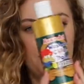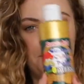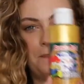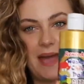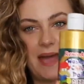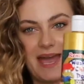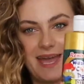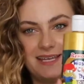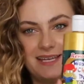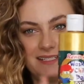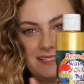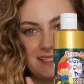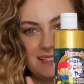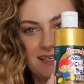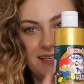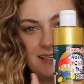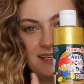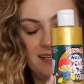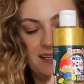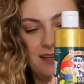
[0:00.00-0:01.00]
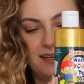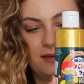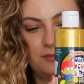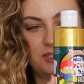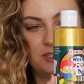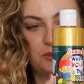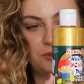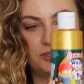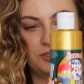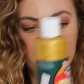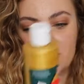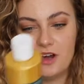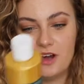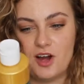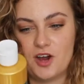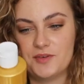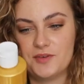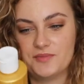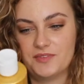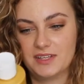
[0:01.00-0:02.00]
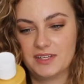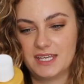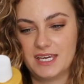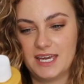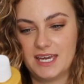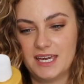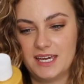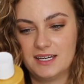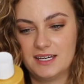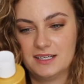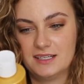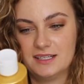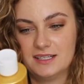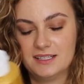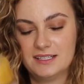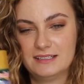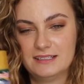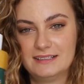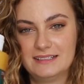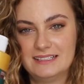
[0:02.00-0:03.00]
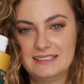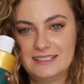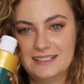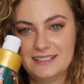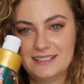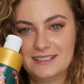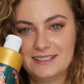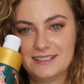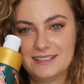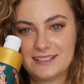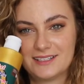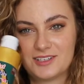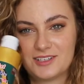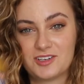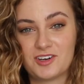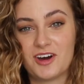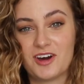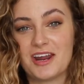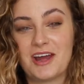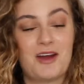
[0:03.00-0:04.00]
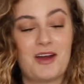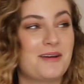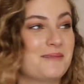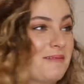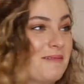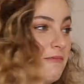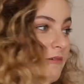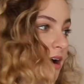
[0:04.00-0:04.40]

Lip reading: the paint, which will hopefully, God, I hope it